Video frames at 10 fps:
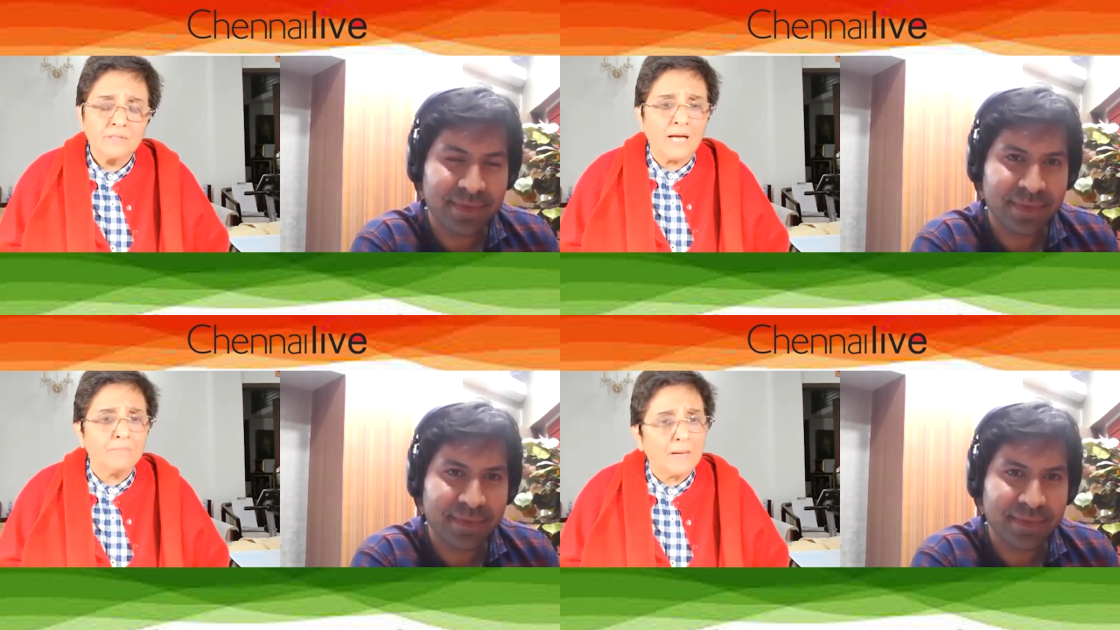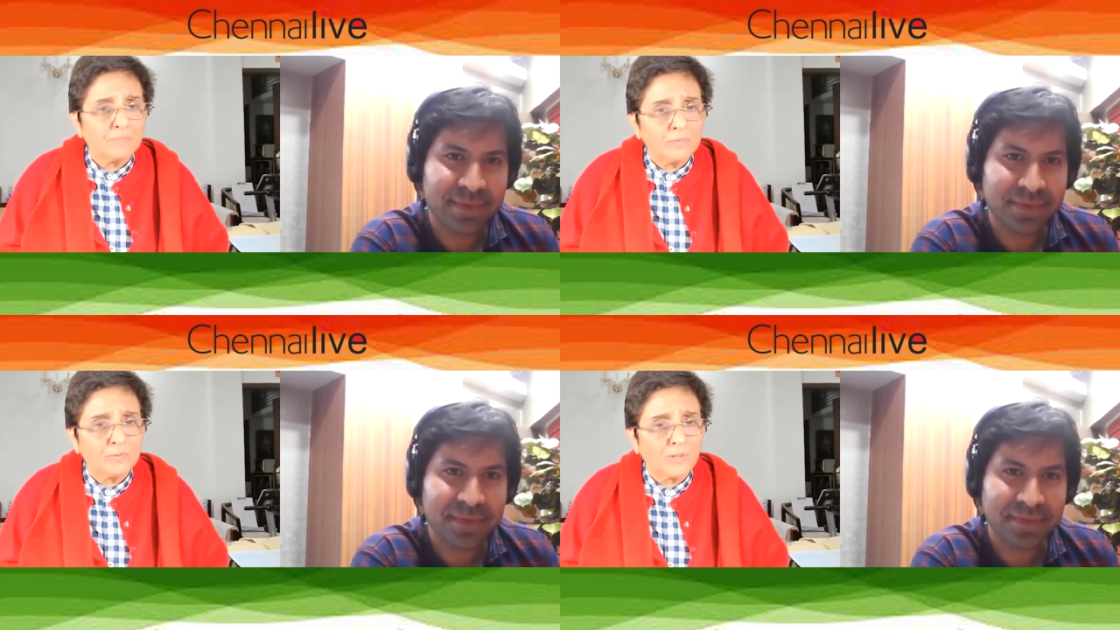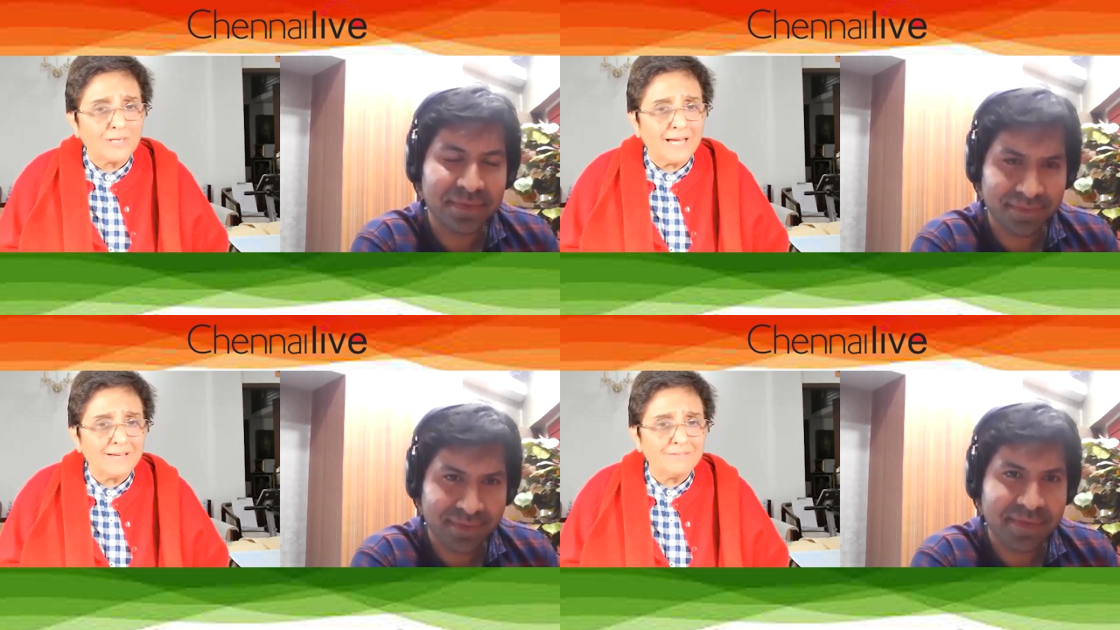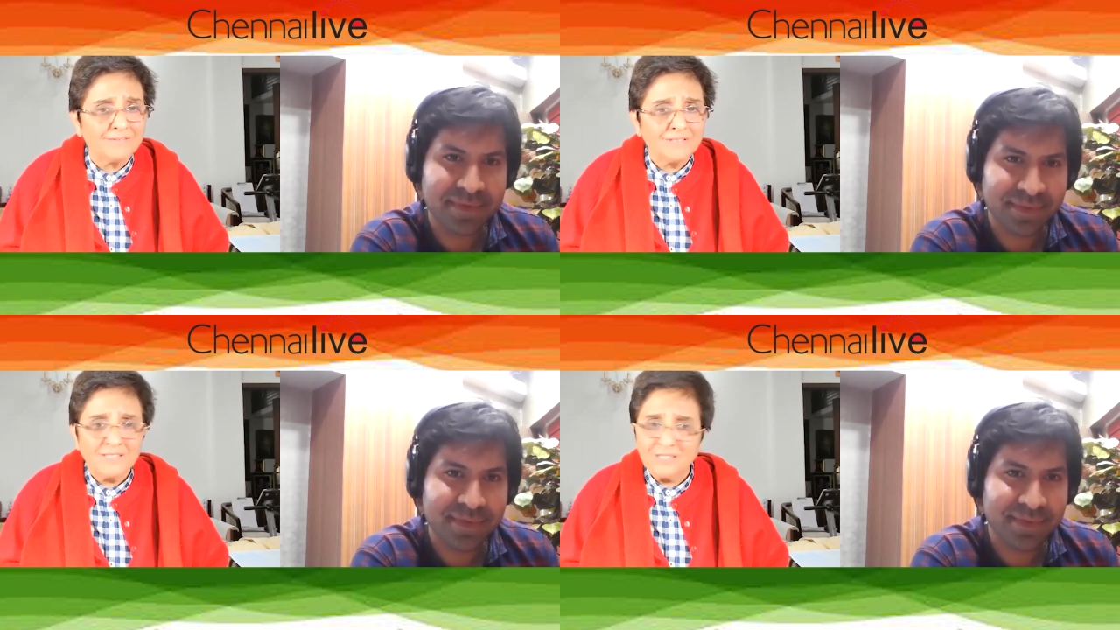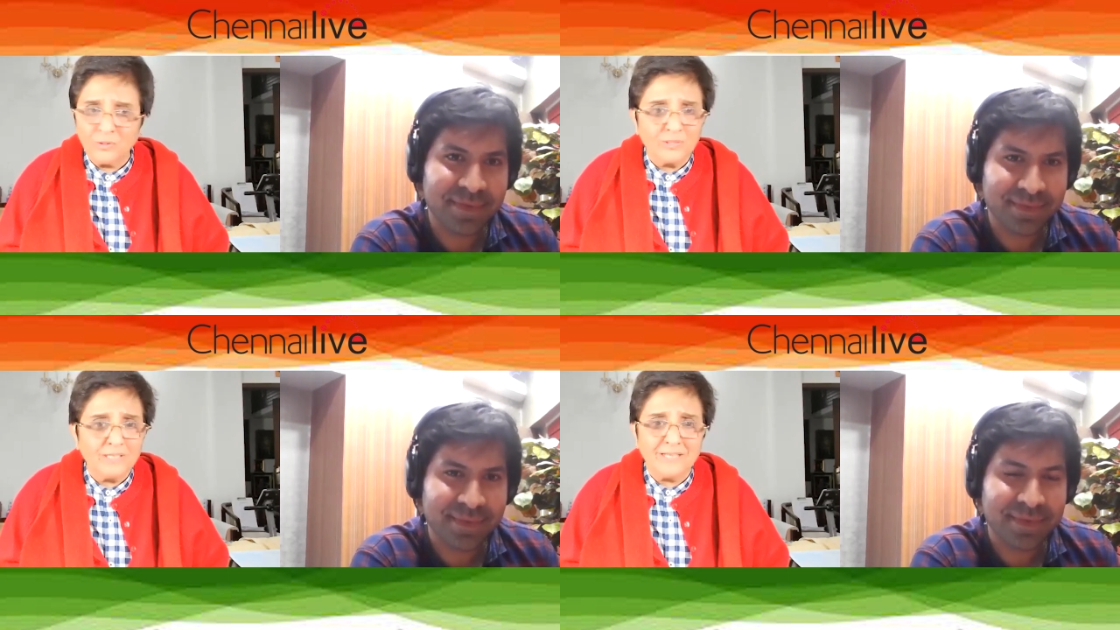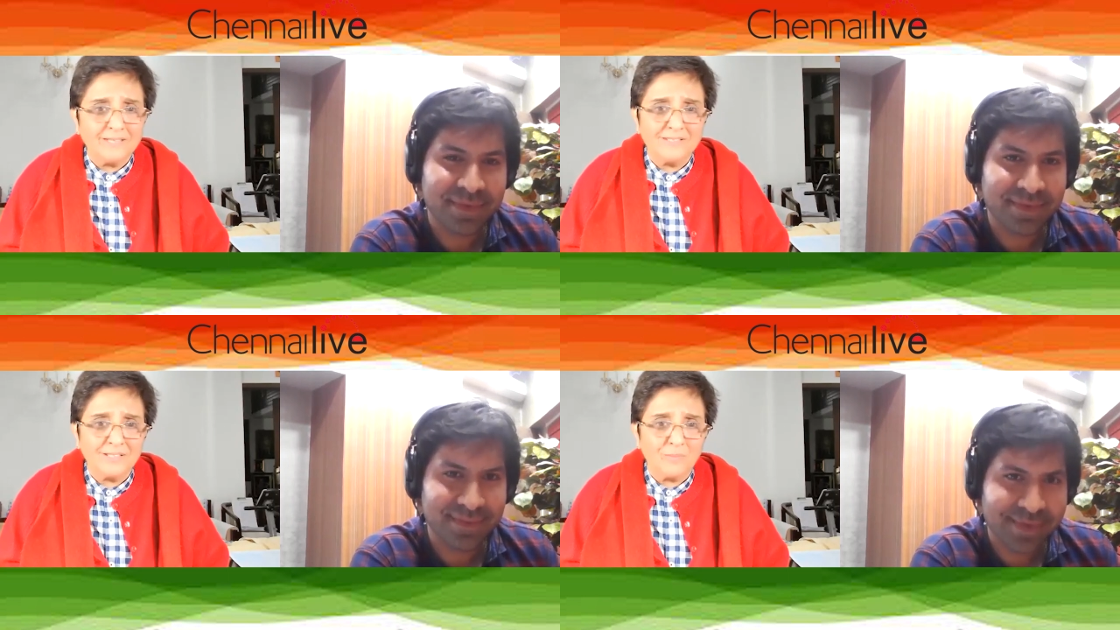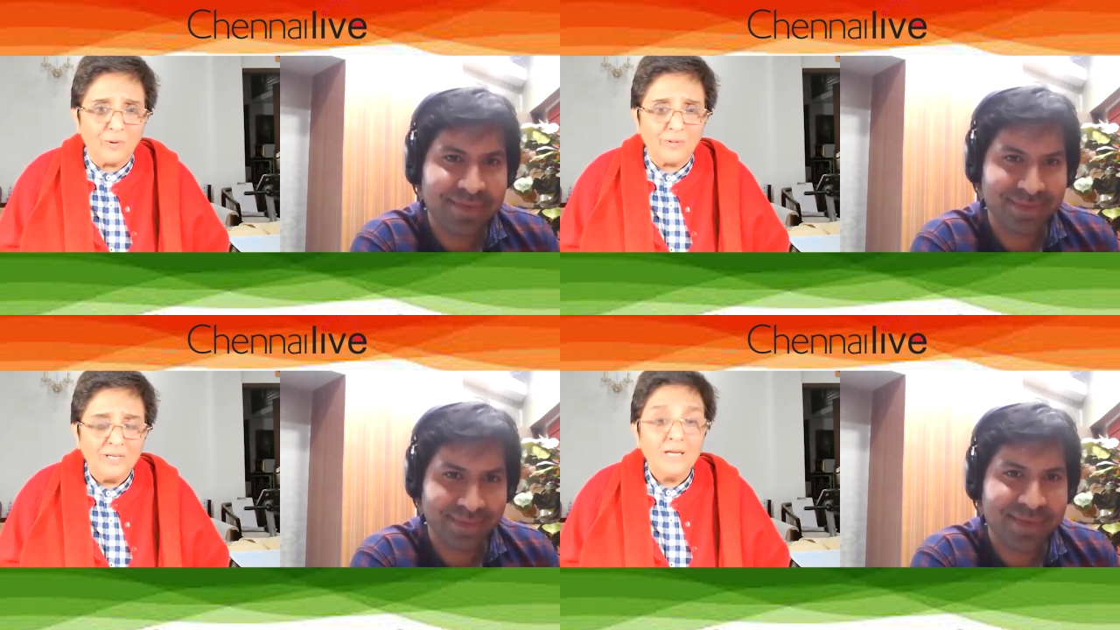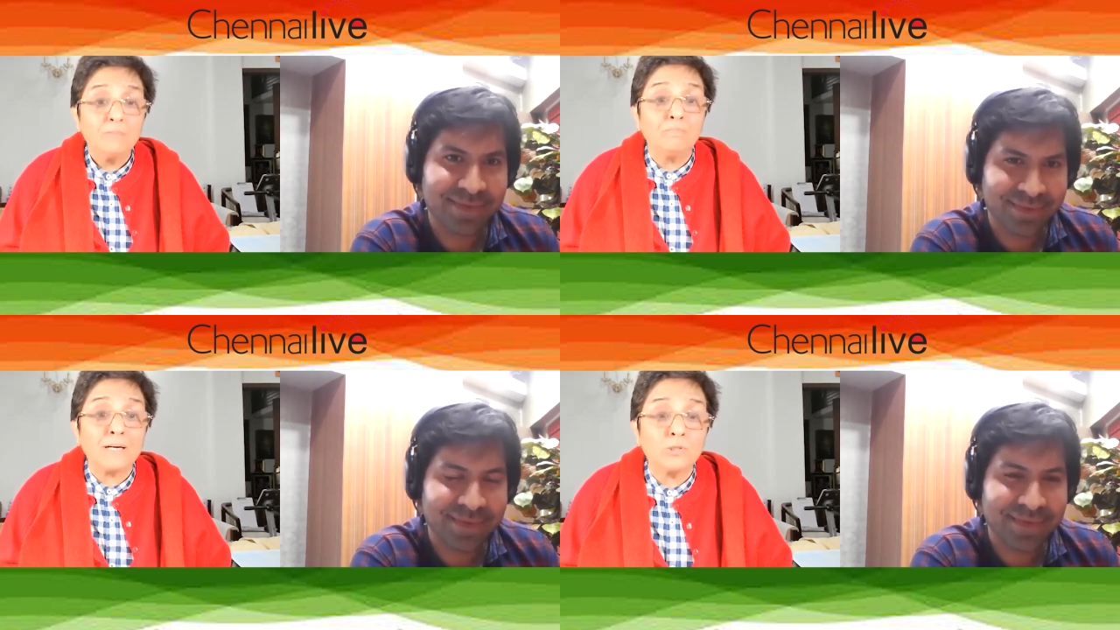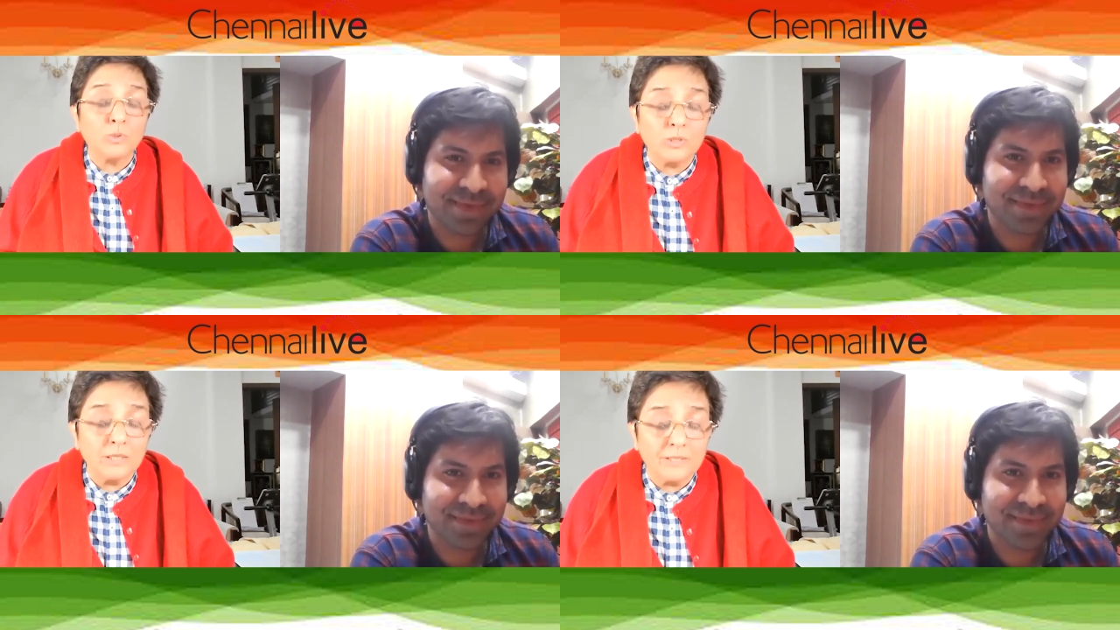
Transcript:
Speaker 1: I'm happy with what I have, don't need anything more, but total